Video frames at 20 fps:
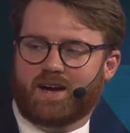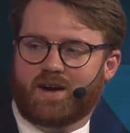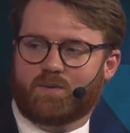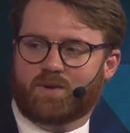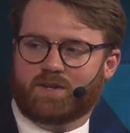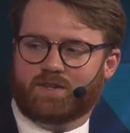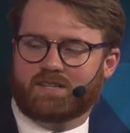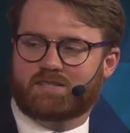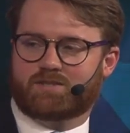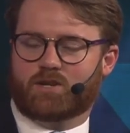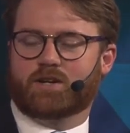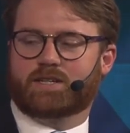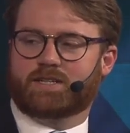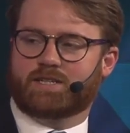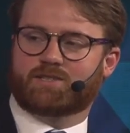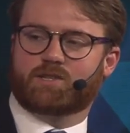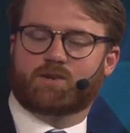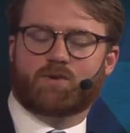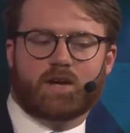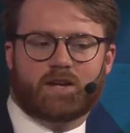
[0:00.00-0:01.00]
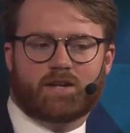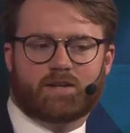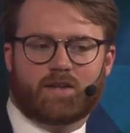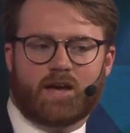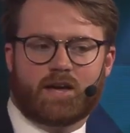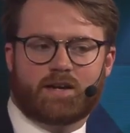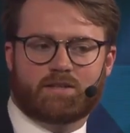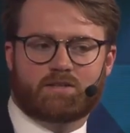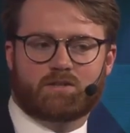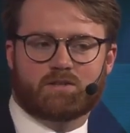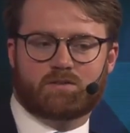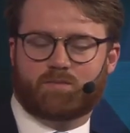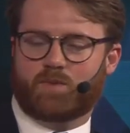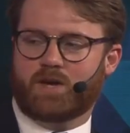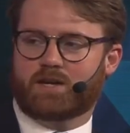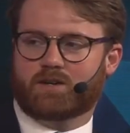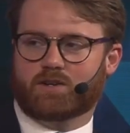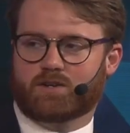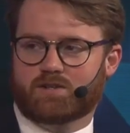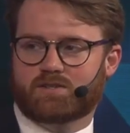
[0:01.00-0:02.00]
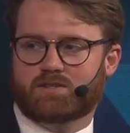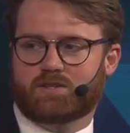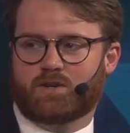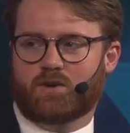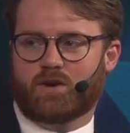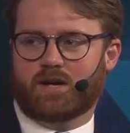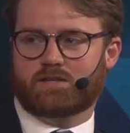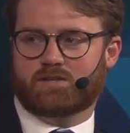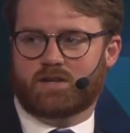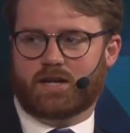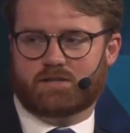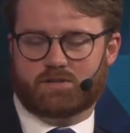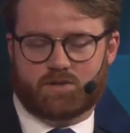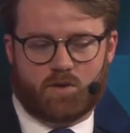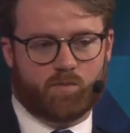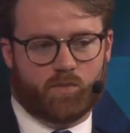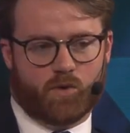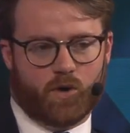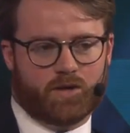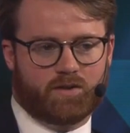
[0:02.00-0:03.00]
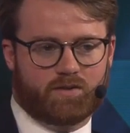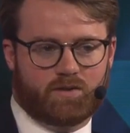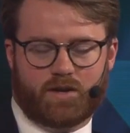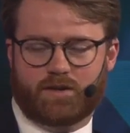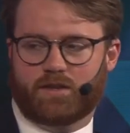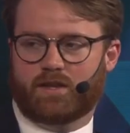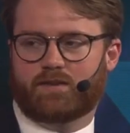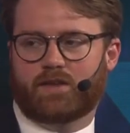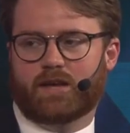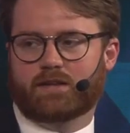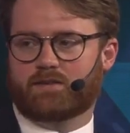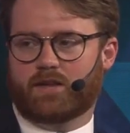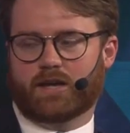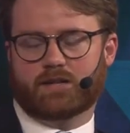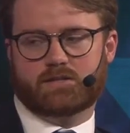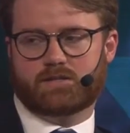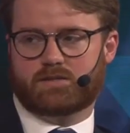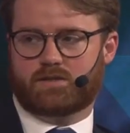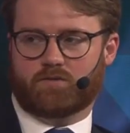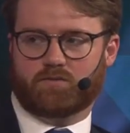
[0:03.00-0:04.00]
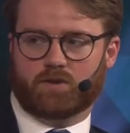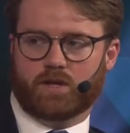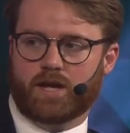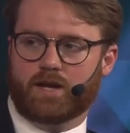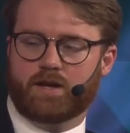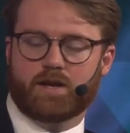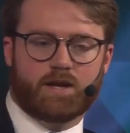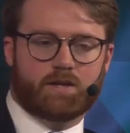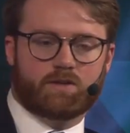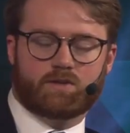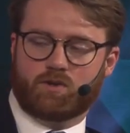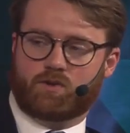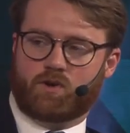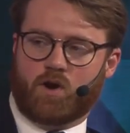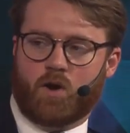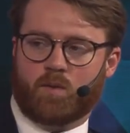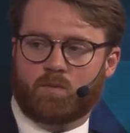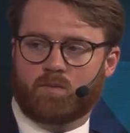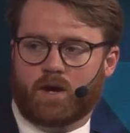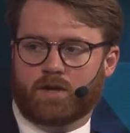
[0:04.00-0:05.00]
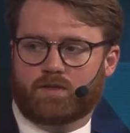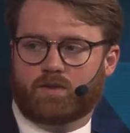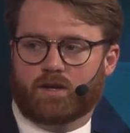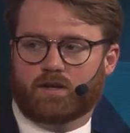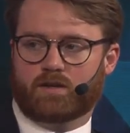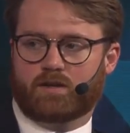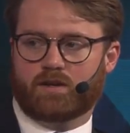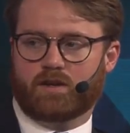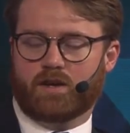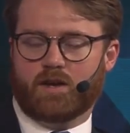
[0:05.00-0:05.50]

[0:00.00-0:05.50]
when they start integrating that into speakers, at some point? And that's definitely to come, I think.